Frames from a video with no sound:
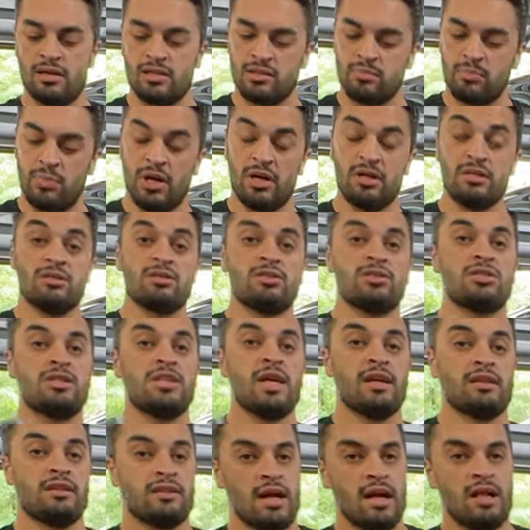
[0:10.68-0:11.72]
sponge
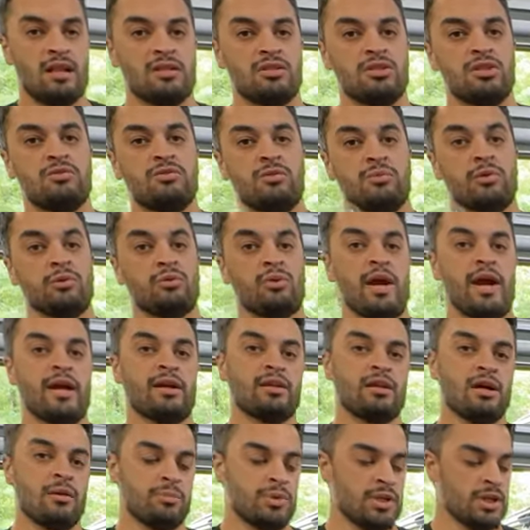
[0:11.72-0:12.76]
technology from the
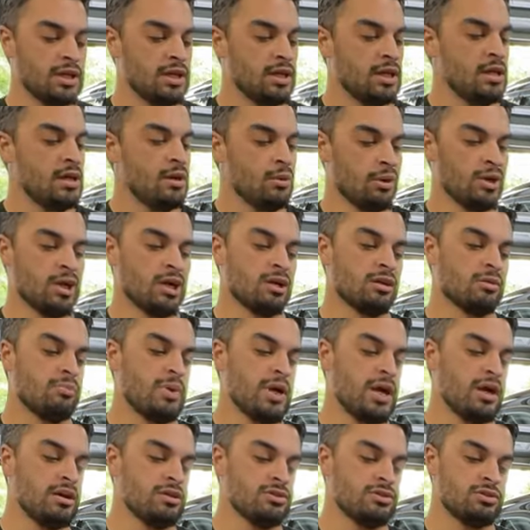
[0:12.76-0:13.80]
Rag Company. We're gonna
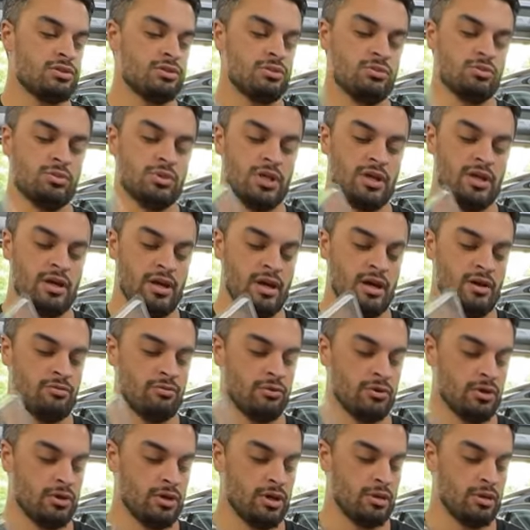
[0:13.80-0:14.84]
compare it to the ever